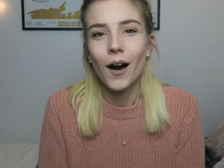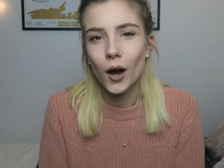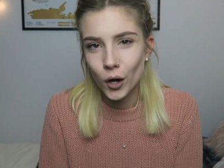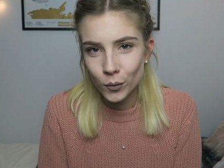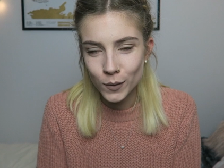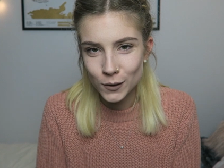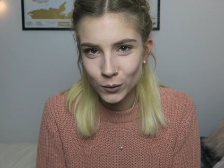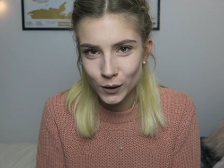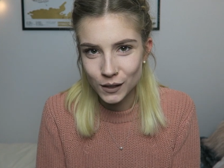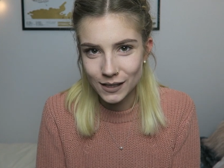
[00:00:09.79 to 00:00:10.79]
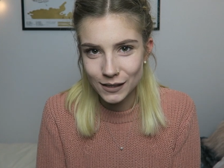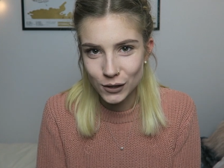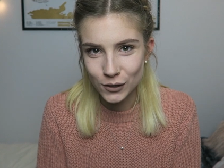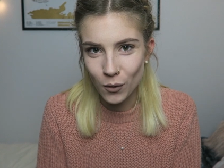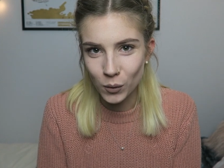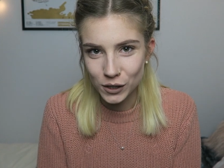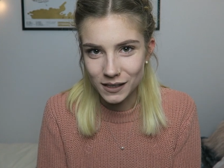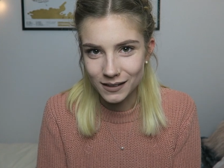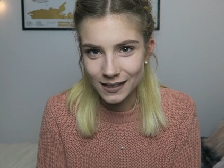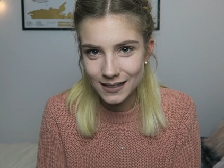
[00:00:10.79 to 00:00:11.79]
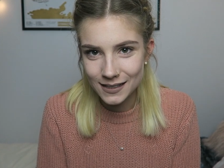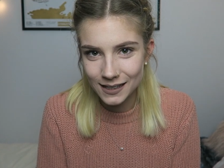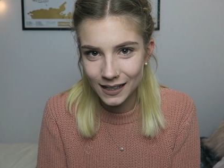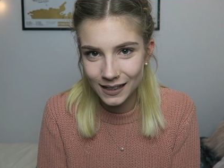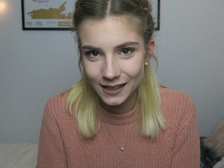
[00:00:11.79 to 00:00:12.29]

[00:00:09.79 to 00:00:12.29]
I hope my Swedish teachers aren't watching this.